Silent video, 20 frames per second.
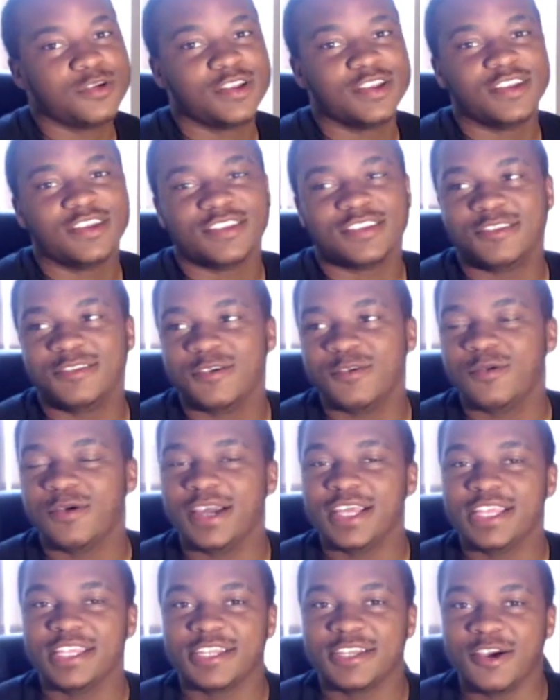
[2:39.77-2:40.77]
The new
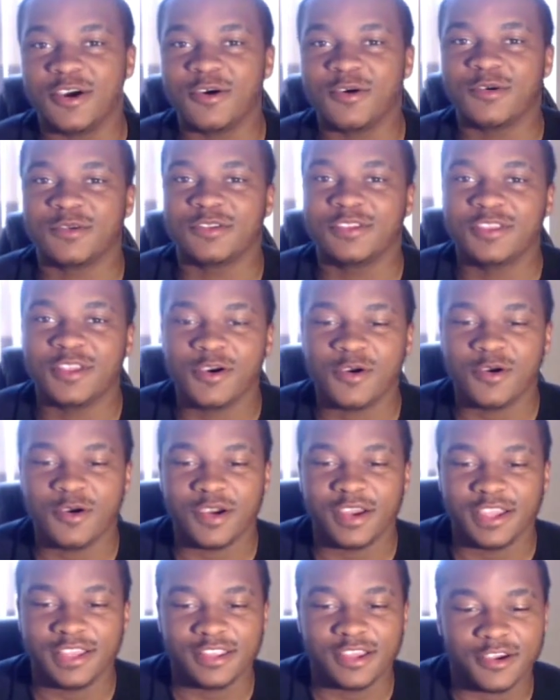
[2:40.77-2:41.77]
way to go,
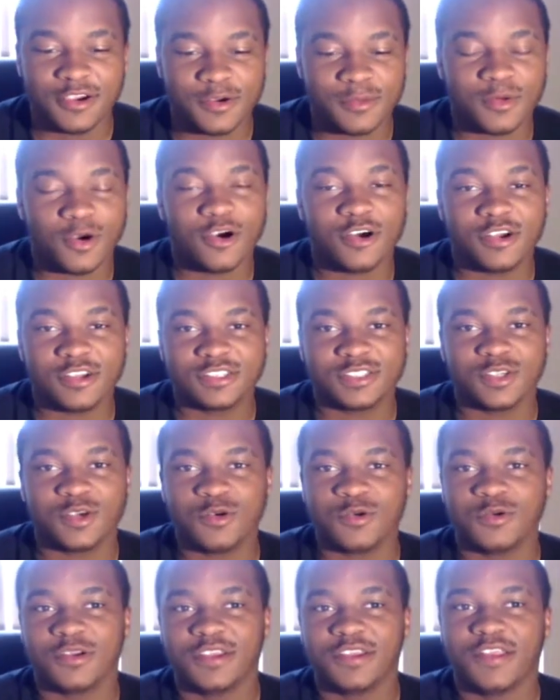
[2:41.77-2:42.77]
And I
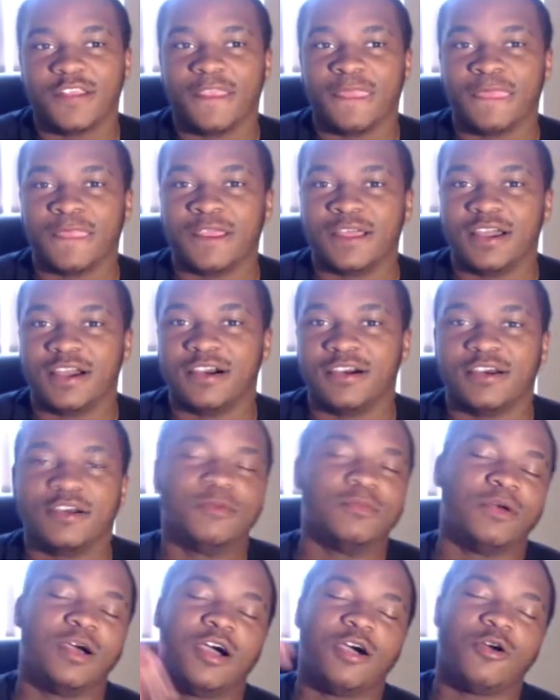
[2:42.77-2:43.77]
also
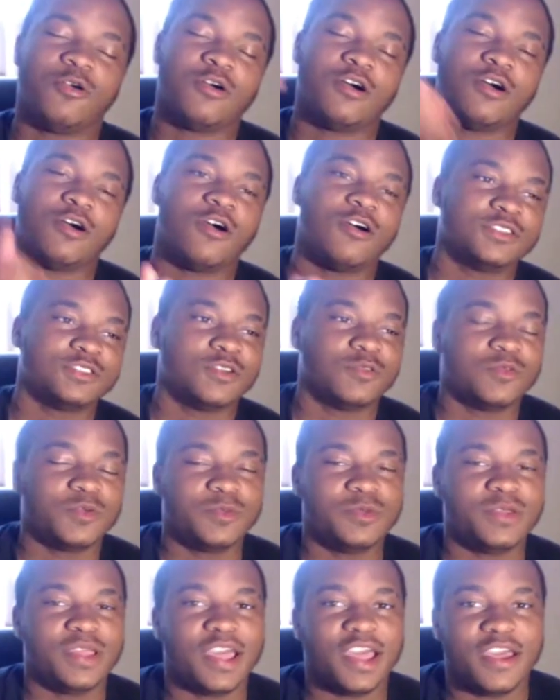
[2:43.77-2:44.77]
will
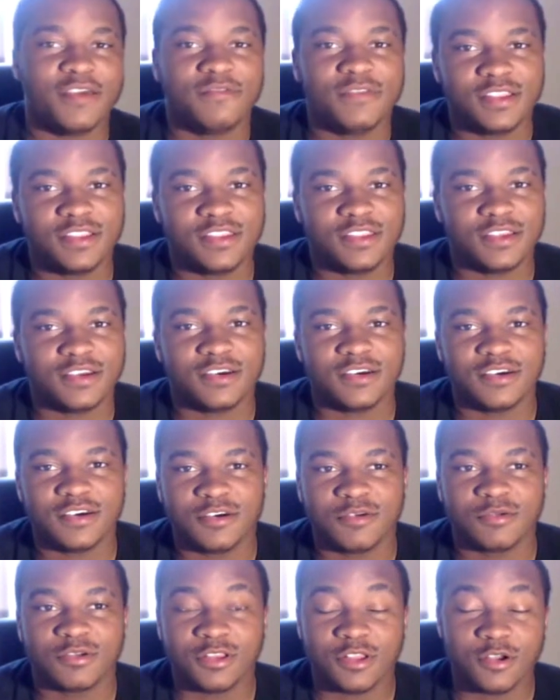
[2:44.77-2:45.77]
be having
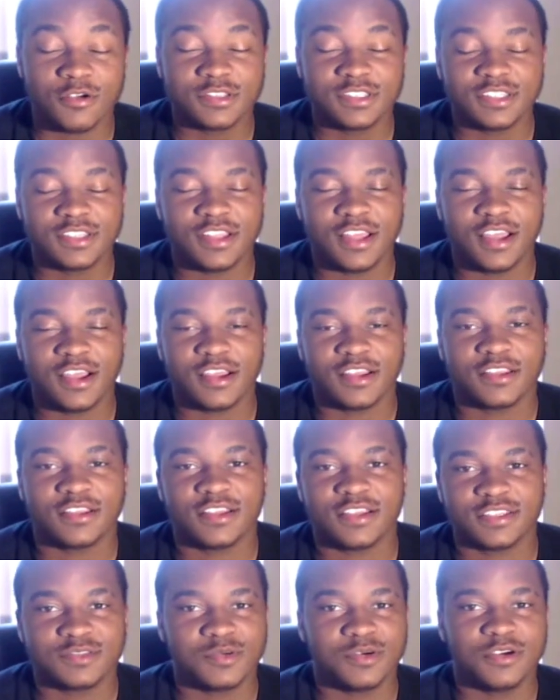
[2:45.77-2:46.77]
clothing line
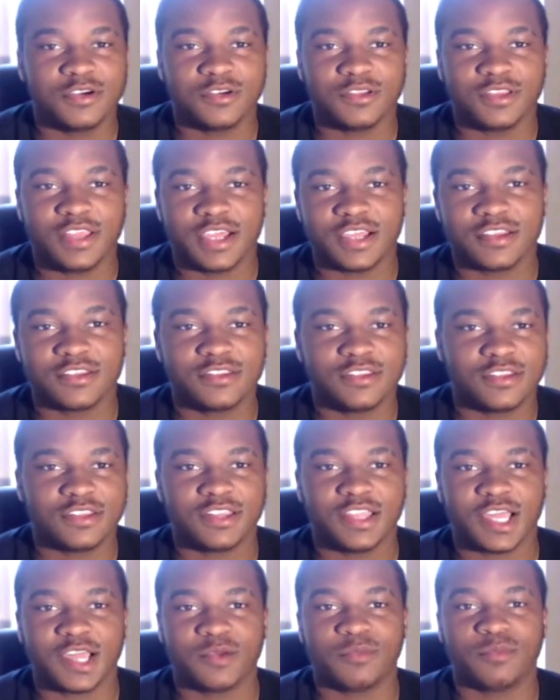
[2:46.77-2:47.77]
as well, like
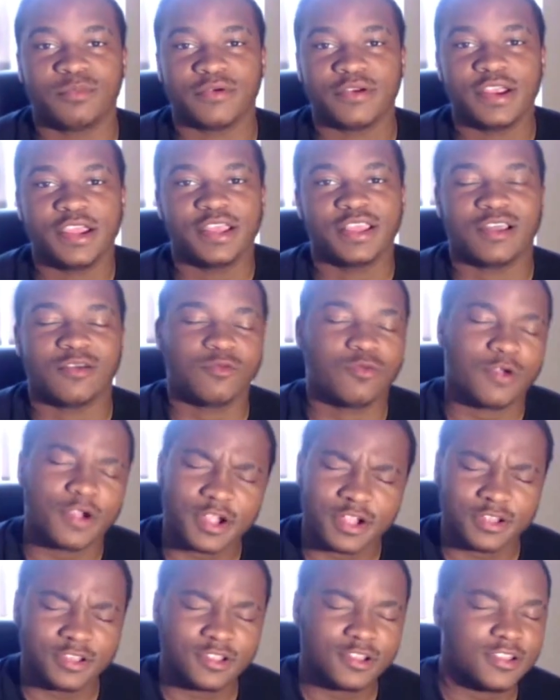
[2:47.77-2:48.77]
a brand. I'm
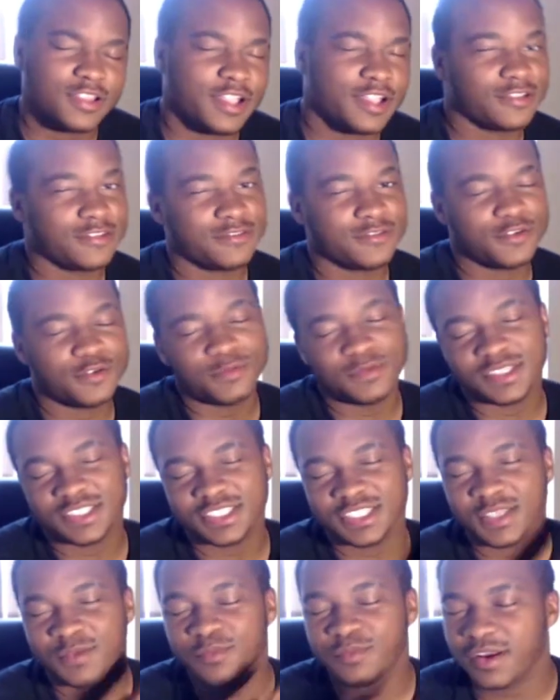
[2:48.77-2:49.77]
working on that, you feel me? It's
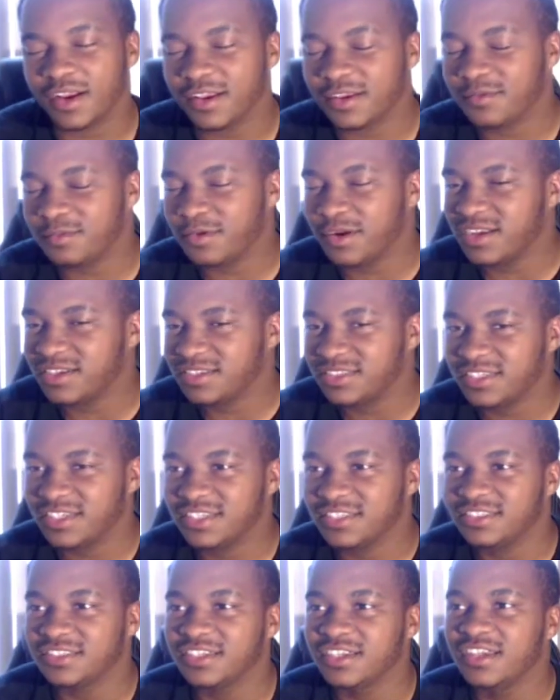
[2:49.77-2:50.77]
in the
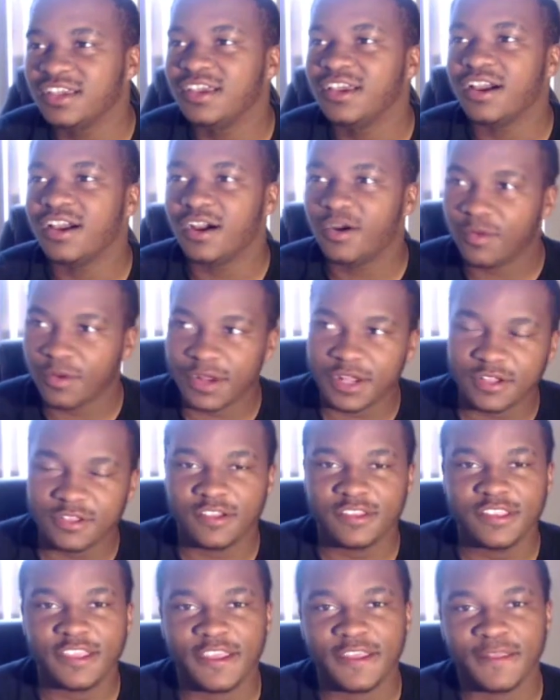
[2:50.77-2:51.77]
process. I'm working
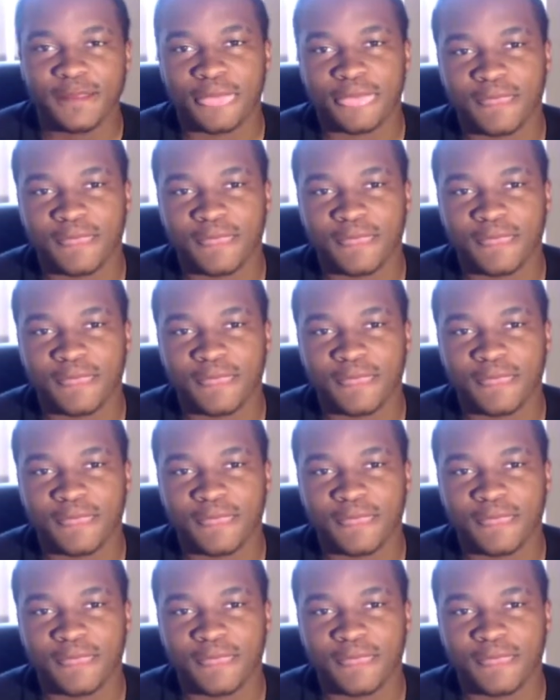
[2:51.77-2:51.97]
on that.